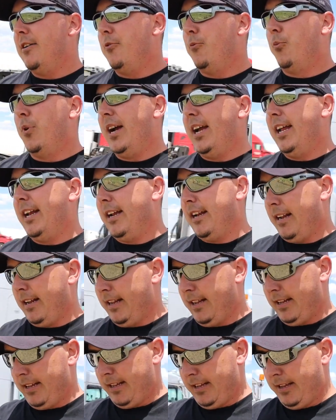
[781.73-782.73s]
when
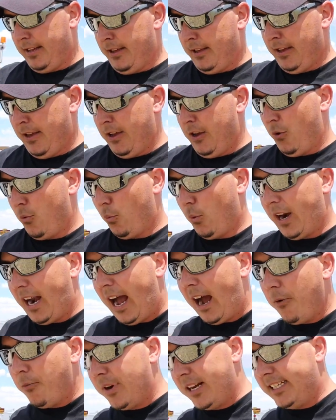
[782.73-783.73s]

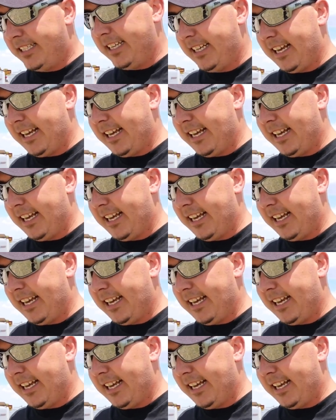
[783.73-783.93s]
I went to